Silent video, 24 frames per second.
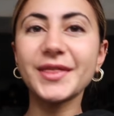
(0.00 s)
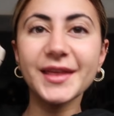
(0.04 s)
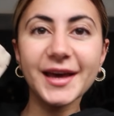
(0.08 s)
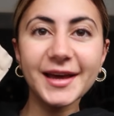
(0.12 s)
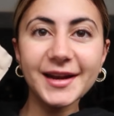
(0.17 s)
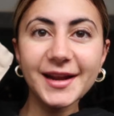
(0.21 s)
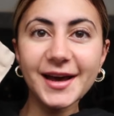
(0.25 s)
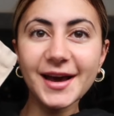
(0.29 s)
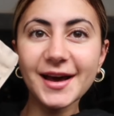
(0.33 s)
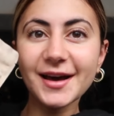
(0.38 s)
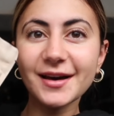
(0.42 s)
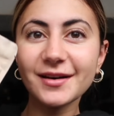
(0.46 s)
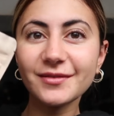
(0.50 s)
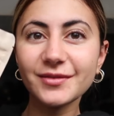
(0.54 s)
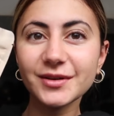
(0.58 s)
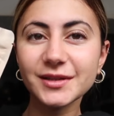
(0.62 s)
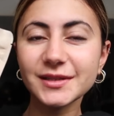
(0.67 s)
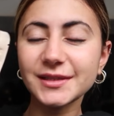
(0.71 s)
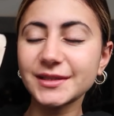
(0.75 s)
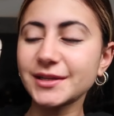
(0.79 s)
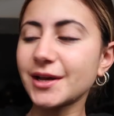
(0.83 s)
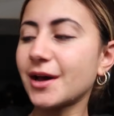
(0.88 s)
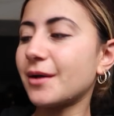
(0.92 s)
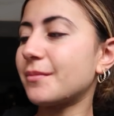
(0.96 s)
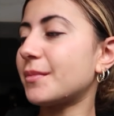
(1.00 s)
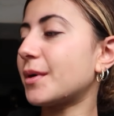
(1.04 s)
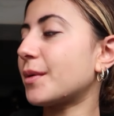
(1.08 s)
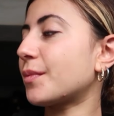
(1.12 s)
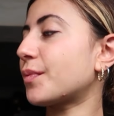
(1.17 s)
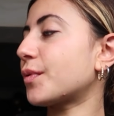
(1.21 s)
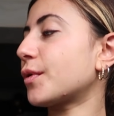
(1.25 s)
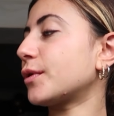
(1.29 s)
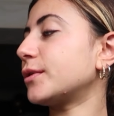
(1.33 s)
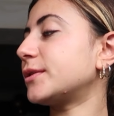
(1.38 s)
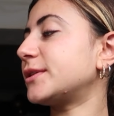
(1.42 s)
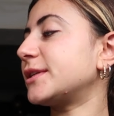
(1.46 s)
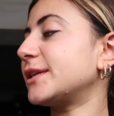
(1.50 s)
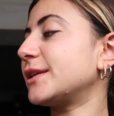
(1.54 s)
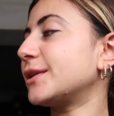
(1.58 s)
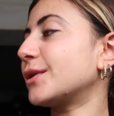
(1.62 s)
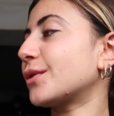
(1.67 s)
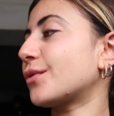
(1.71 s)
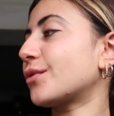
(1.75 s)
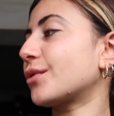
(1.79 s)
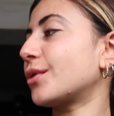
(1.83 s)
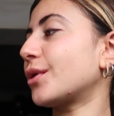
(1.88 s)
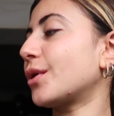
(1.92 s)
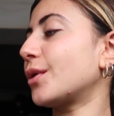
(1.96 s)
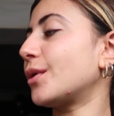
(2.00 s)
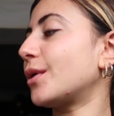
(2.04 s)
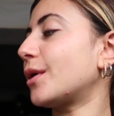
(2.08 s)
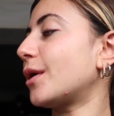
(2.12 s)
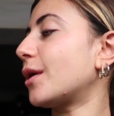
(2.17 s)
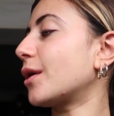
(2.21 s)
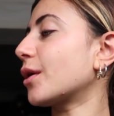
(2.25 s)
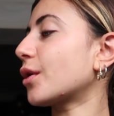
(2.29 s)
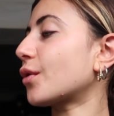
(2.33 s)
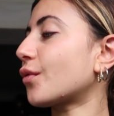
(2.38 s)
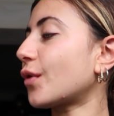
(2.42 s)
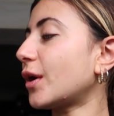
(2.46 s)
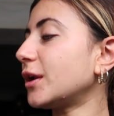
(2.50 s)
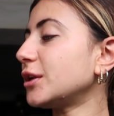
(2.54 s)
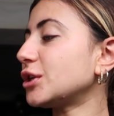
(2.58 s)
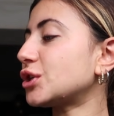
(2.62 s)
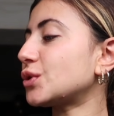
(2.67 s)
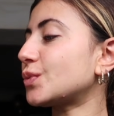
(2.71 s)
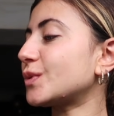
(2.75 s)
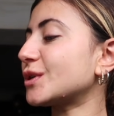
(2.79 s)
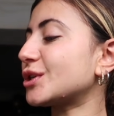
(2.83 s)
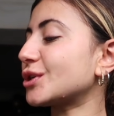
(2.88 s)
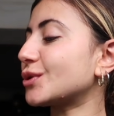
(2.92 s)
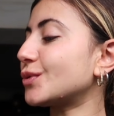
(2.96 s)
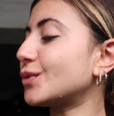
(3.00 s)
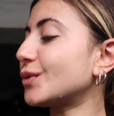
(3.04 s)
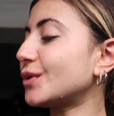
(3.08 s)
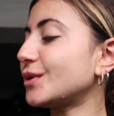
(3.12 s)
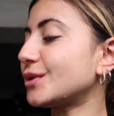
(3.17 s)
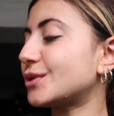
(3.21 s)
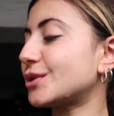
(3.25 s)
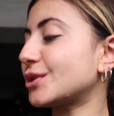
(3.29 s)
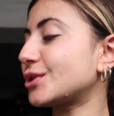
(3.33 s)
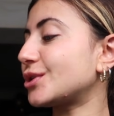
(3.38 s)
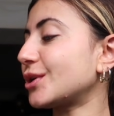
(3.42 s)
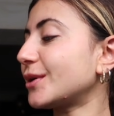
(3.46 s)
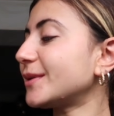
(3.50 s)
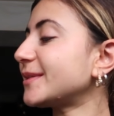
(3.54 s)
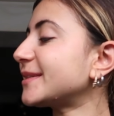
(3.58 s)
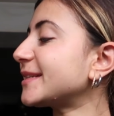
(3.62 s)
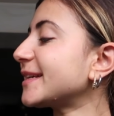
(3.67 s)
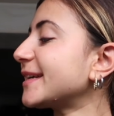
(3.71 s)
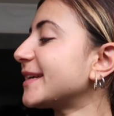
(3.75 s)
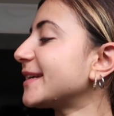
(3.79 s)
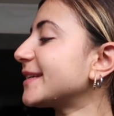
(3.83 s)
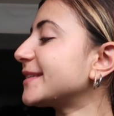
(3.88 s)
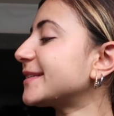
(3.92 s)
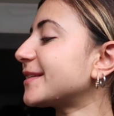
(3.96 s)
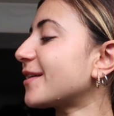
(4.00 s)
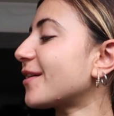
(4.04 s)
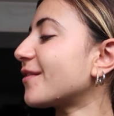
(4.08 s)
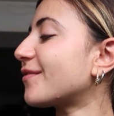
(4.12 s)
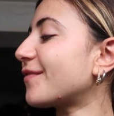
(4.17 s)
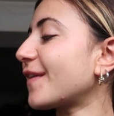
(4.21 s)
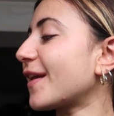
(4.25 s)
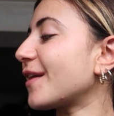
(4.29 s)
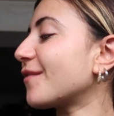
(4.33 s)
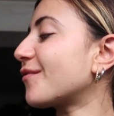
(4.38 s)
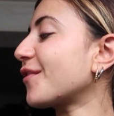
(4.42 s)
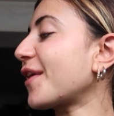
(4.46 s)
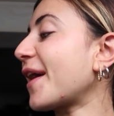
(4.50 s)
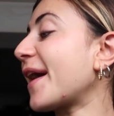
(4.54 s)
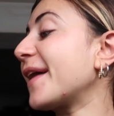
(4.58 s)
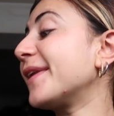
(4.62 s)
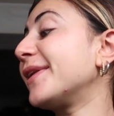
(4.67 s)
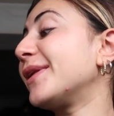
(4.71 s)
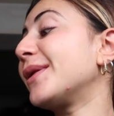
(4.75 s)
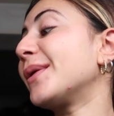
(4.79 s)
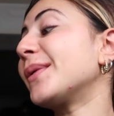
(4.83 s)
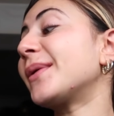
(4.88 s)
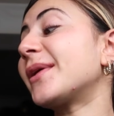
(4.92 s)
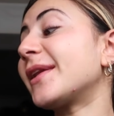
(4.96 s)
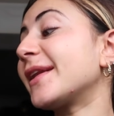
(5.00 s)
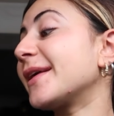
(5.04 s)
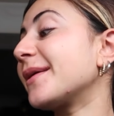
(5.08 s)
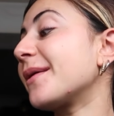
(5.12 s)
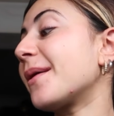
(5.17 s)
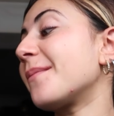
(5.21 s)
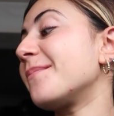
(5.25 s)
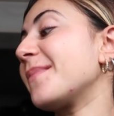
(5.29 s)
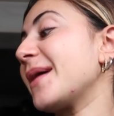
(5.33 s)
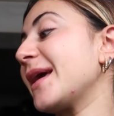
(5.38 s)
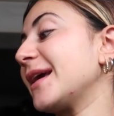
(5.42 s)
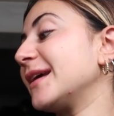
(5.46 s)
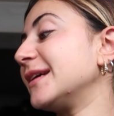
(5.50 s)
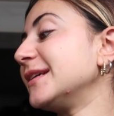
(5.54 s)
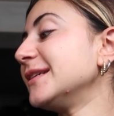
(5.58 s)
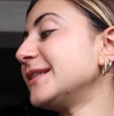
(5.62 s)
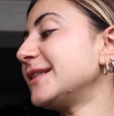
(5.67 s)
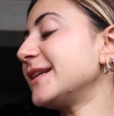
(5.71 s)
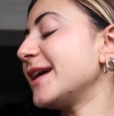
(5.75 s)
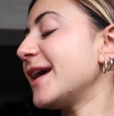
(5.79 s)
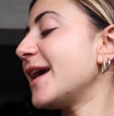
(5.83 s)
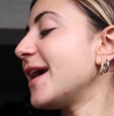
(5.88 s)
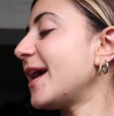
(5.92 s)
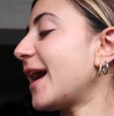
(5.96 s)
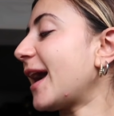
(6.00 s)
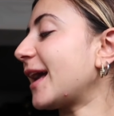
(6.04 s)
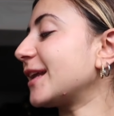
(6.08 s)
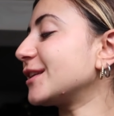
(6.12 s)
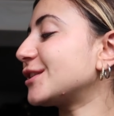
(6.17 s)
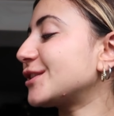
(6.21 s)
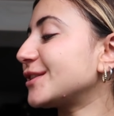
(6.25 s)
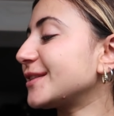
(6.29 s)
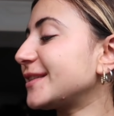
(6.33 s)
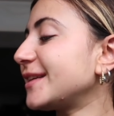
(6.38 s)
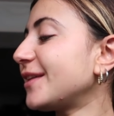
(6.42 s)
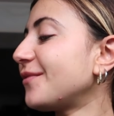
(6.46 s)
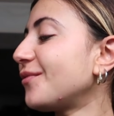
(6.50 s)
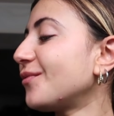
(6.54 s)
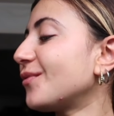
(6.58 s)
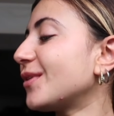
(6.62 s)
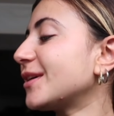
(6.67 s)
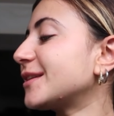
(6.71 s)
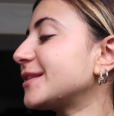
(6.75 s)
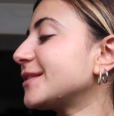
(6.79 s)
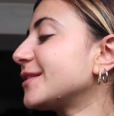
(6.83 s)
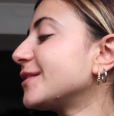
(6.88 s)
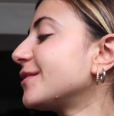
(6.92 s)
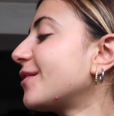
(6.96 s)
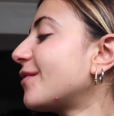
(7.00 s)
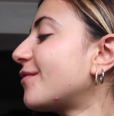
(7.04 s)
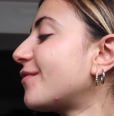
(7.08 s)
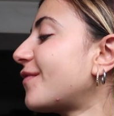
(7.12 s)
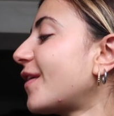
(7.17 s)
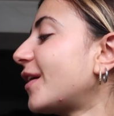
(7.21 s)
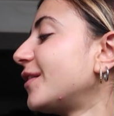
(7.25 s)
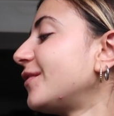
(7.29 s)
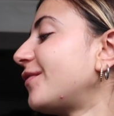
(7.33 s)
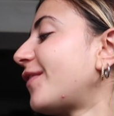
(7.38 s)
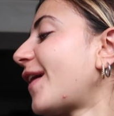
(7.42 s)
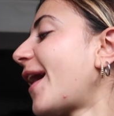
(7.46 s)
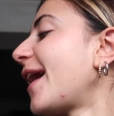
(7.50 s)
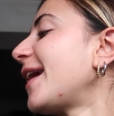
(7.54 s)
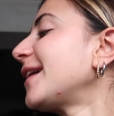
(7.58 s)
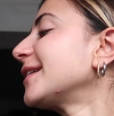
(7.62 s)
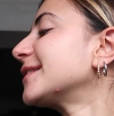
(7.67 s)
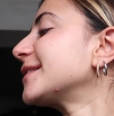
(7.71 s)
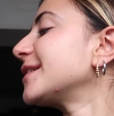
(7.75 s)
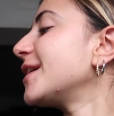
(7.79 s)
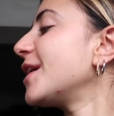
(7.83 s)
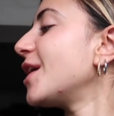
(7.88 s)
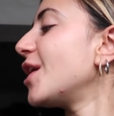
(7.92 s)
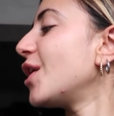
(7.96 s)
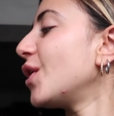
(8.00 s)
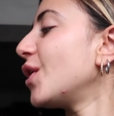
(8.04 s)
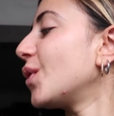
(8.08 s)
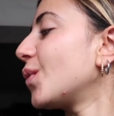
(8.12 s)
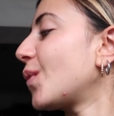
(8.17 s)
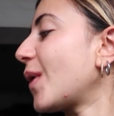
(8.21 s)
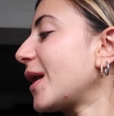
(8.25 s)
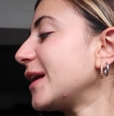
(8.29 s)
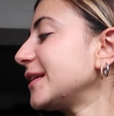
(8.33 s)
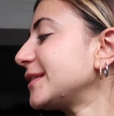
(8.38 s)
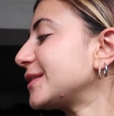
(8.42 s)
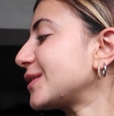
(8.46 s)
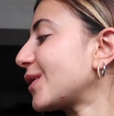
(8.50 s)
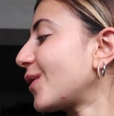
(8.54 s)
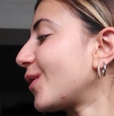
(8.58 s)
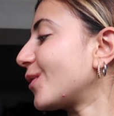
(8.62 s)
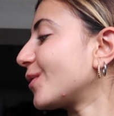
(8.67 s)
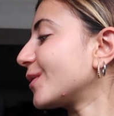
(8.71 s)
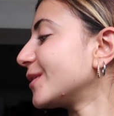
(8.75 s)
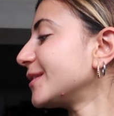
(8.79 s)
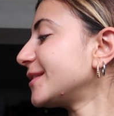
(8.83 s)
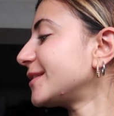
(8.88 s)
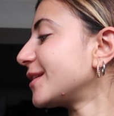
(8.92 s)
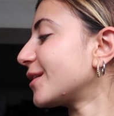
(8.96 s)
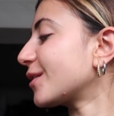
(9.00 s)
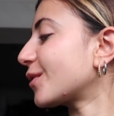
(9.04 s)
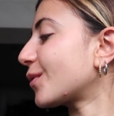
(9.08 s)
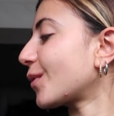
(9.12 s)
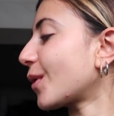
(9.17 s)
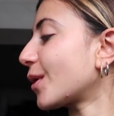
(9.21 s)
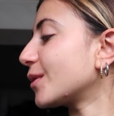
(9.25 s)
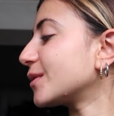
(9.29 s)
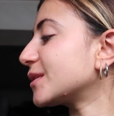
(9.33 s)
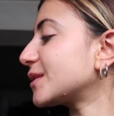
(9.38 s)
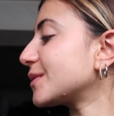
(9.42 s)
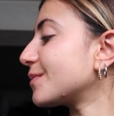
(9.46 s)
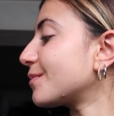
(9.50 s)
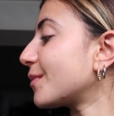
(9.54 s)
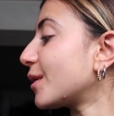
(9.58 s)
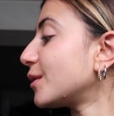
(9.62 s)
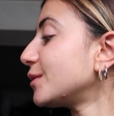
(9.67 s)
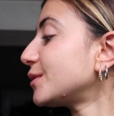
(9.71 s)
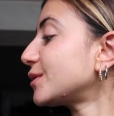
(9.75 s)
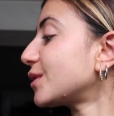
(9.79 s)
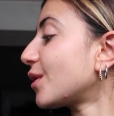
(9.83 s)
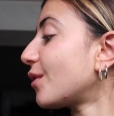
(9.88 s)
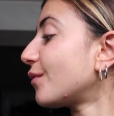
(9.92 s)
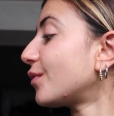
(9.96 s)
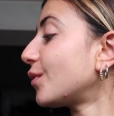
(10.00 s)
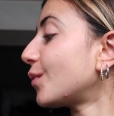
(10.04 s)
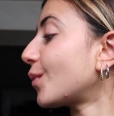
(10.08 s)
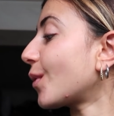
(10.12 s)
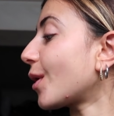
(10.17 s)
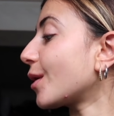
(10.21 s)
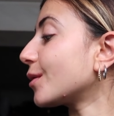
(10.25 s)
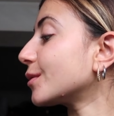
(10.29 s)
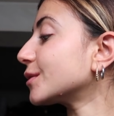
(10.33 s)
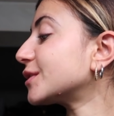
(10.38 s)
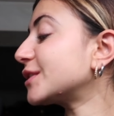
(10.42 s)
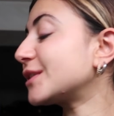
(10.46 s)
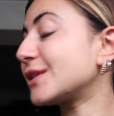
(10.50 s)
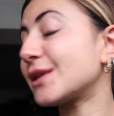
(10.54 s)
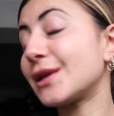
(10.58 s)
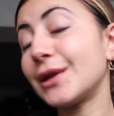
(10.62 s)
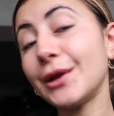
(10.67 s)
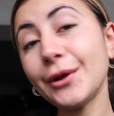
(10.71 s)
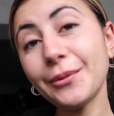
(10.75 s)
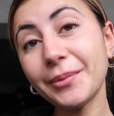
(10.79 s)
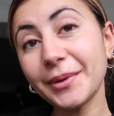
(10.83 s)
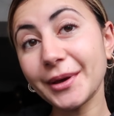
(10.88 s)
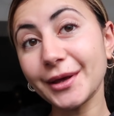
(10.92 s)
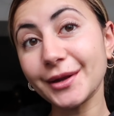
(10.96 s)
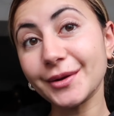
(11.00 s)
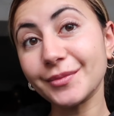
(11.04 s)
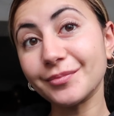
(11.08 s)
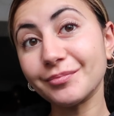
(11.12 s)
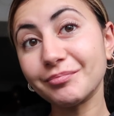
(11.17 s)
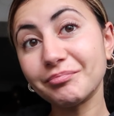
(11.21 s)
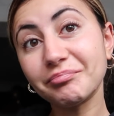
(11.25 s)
then have some protein granola crunch, which according to Josie is her favorite and locally made. And she's even written, fun fact, West Oz grows most of the world's lupin.